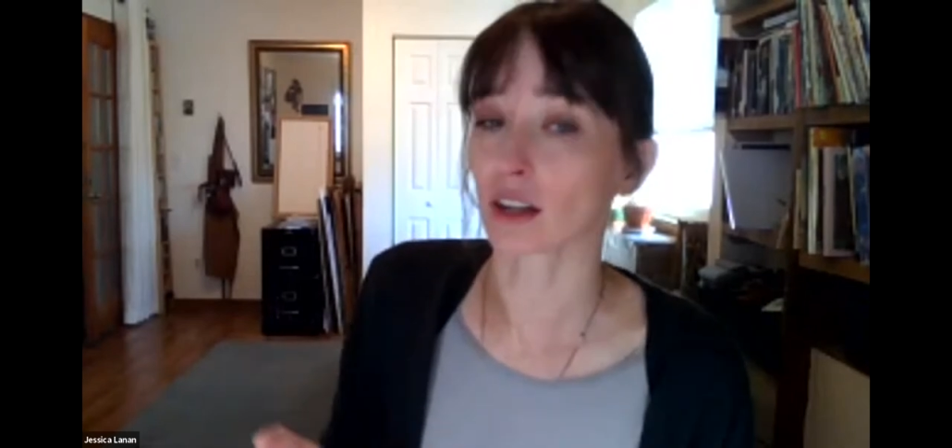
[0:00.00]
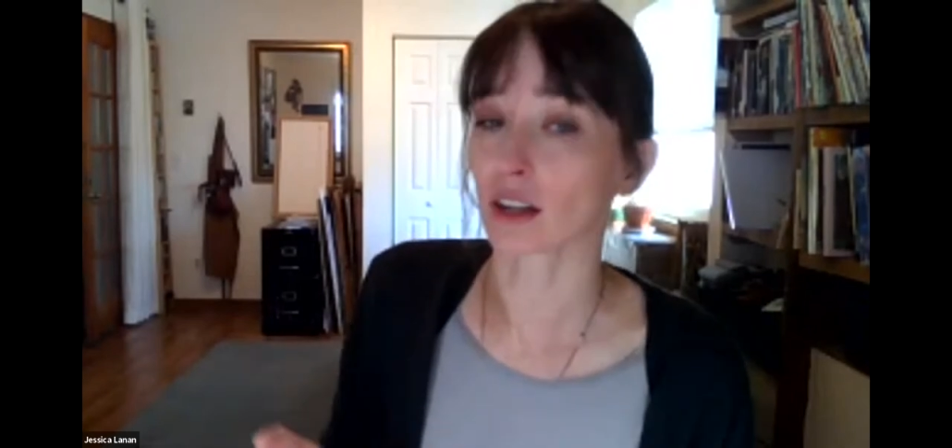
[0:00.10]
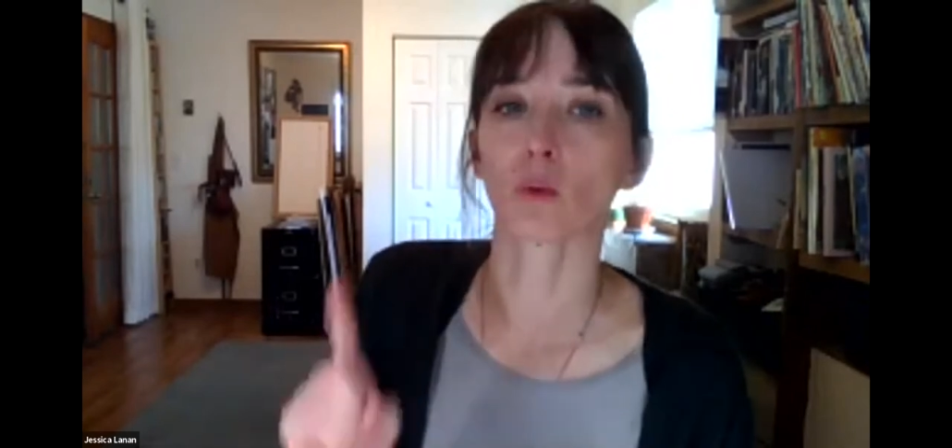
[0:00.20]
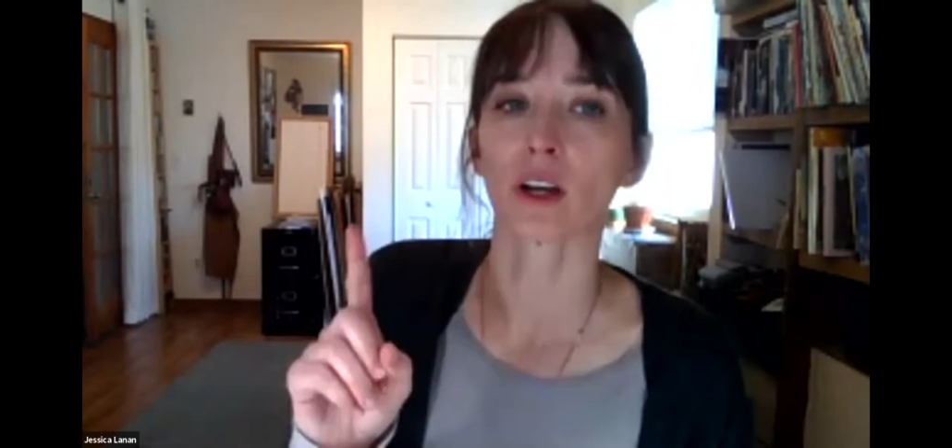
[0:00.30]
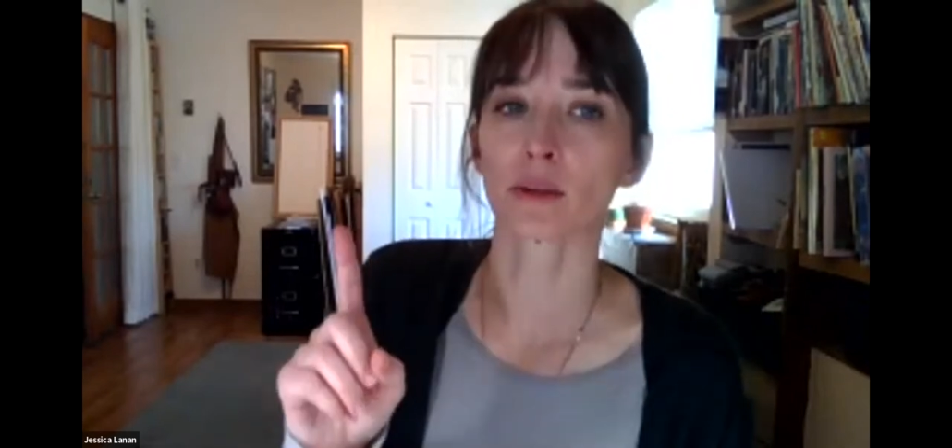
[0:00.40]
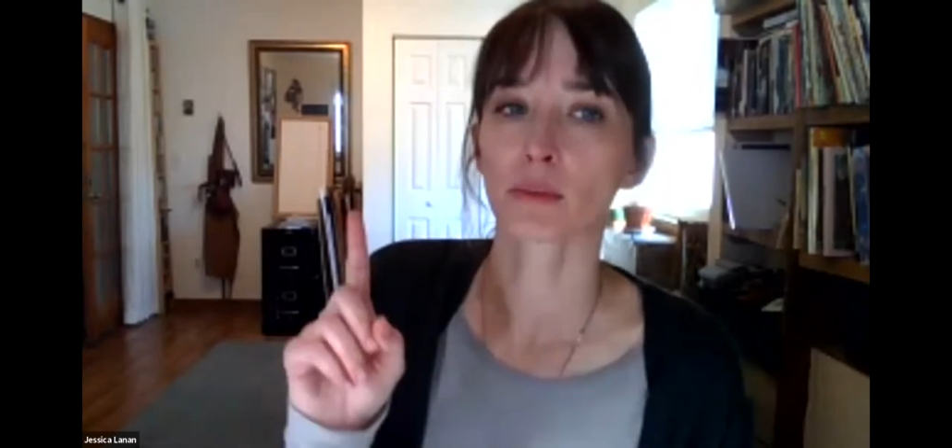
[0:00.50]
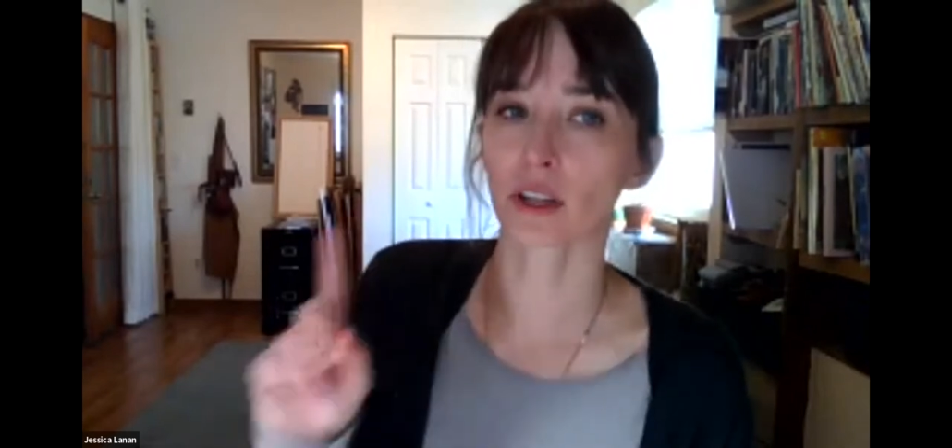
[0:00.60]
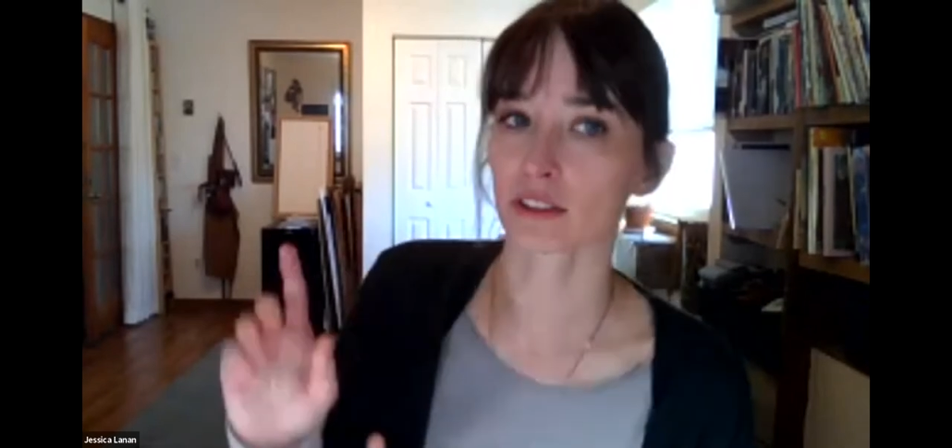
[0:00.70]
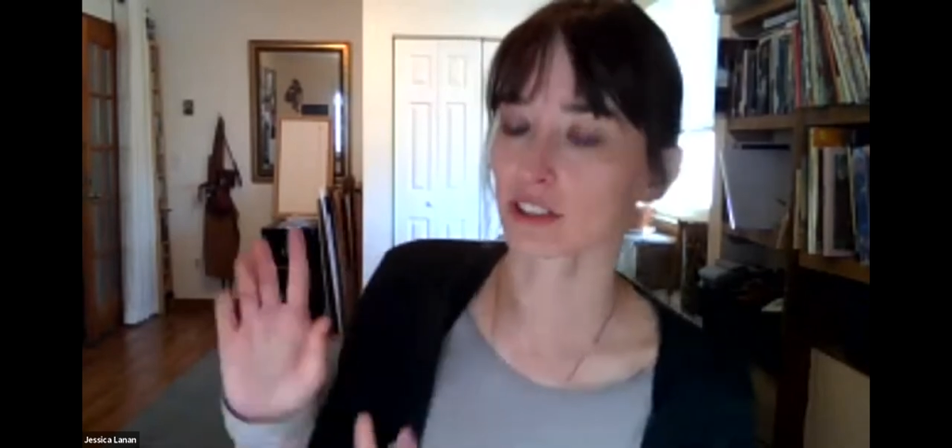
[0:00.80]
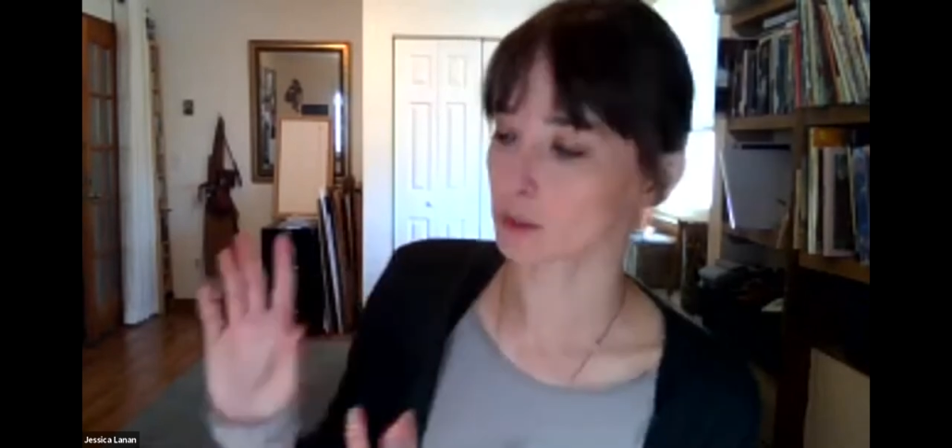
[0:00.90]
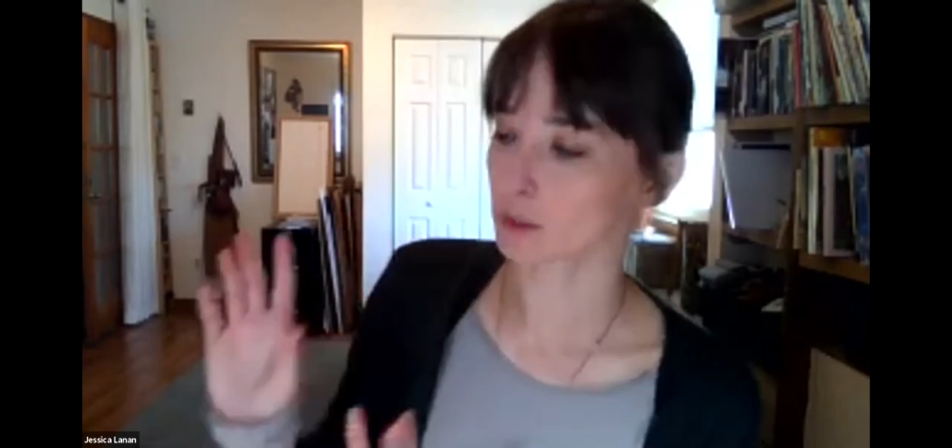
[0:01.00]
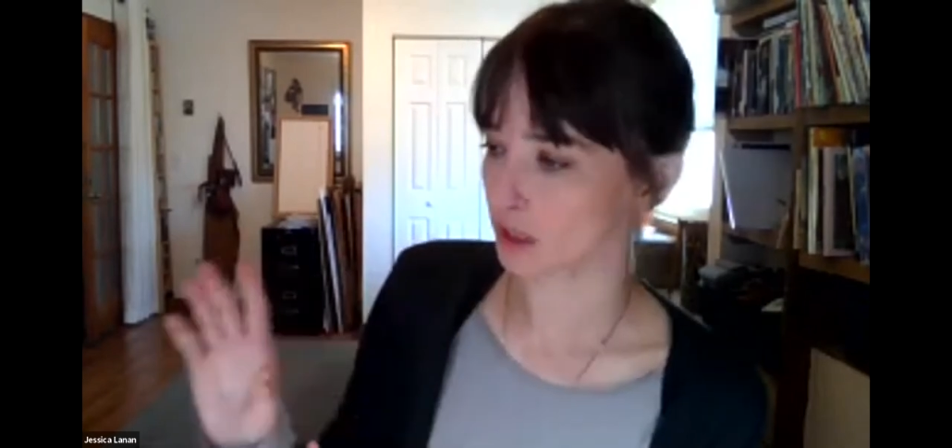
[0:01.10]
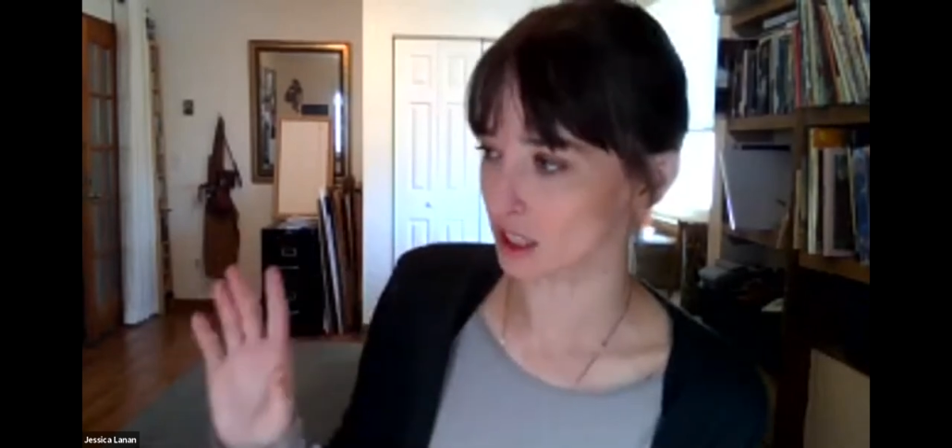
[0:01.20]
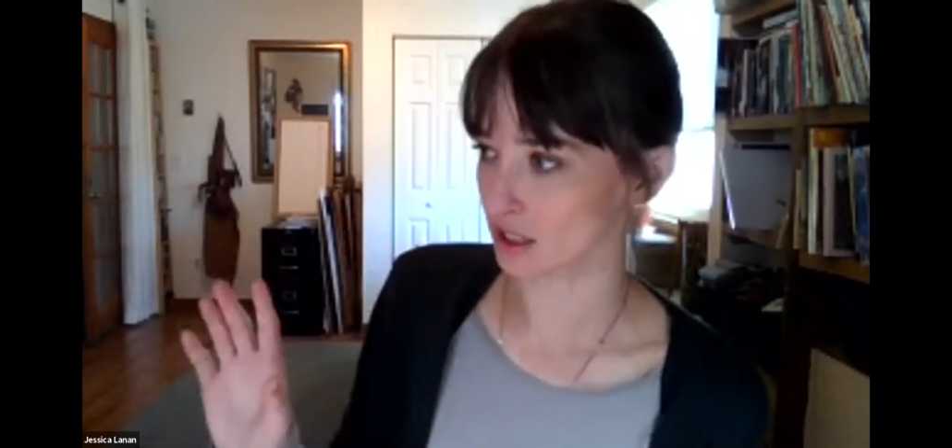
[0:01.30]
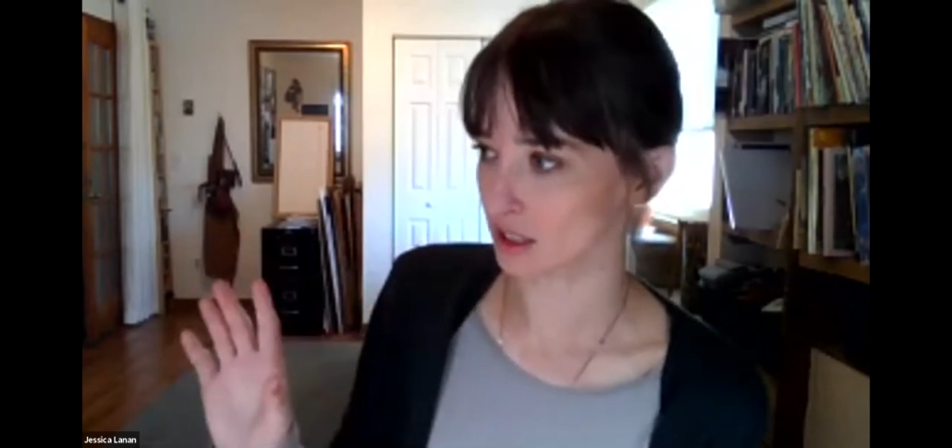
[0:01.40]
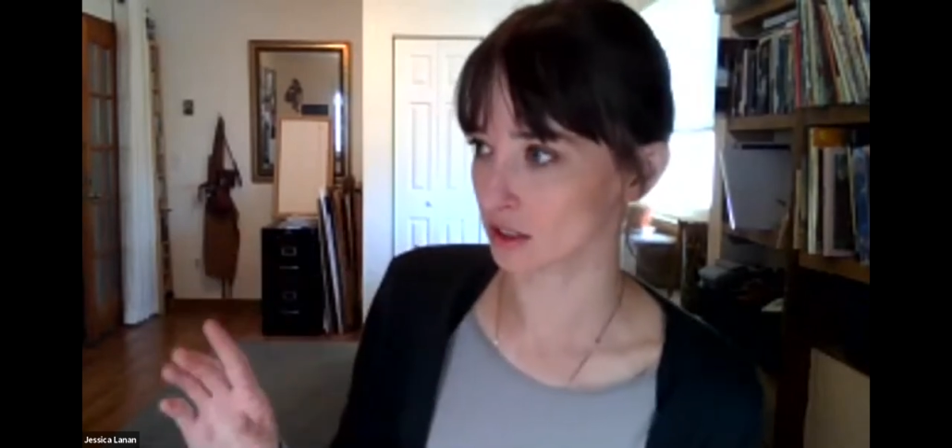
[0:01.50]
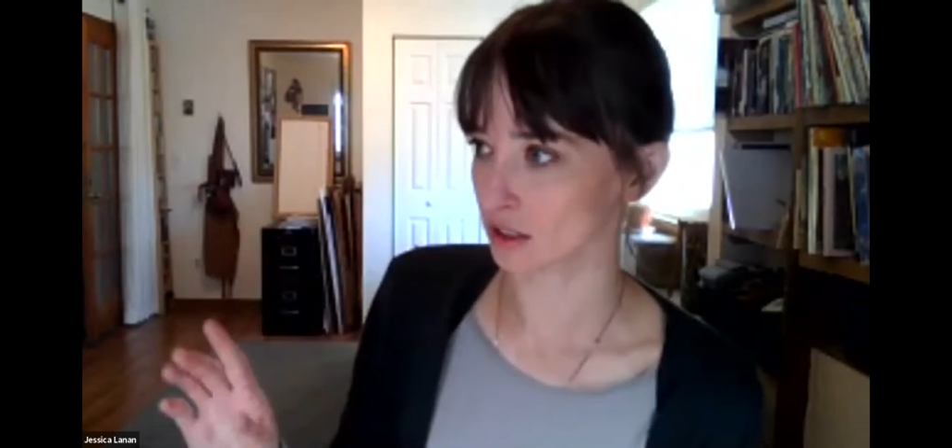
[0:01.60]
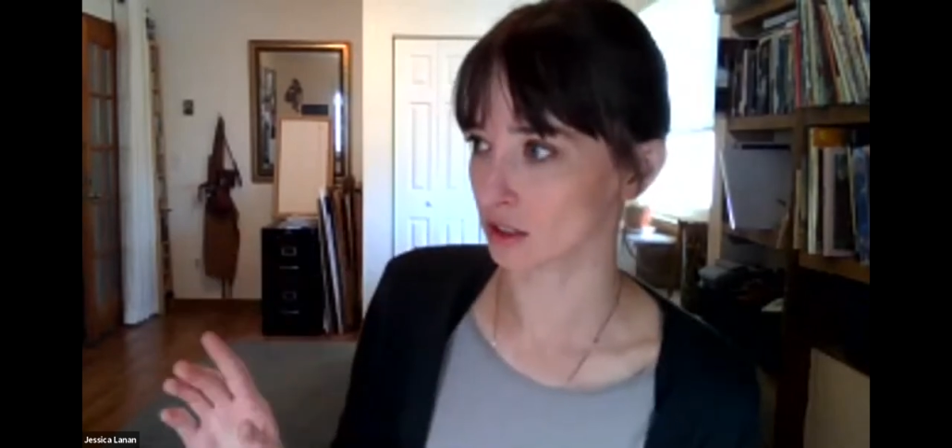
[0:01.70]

on one perfect piece.